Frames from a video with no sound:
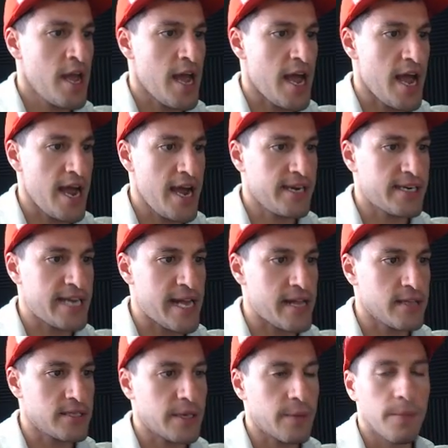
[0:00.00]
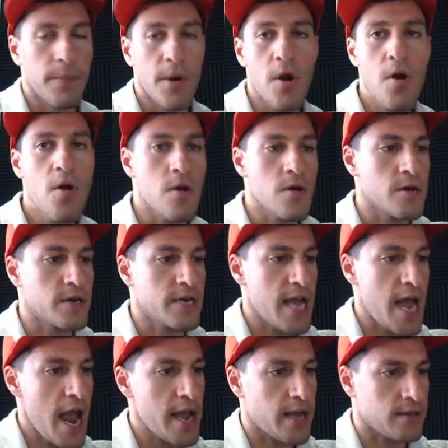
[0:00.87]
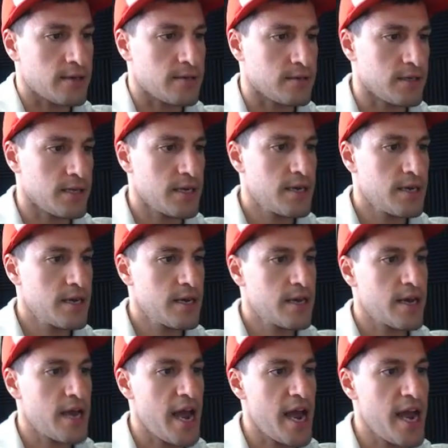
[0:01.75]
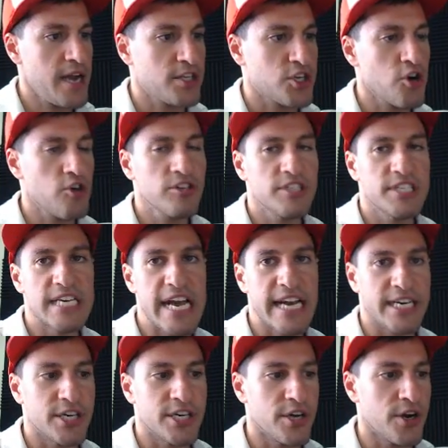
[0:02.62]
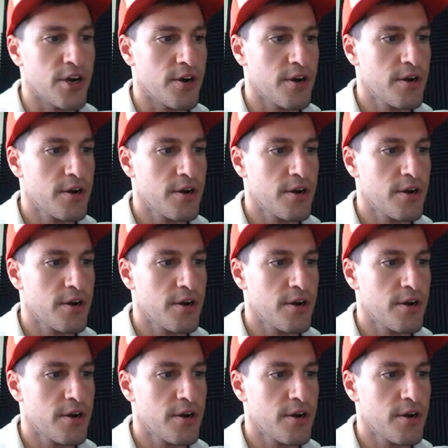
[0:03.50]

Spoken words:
a Dancing Bird, and a Turtonator.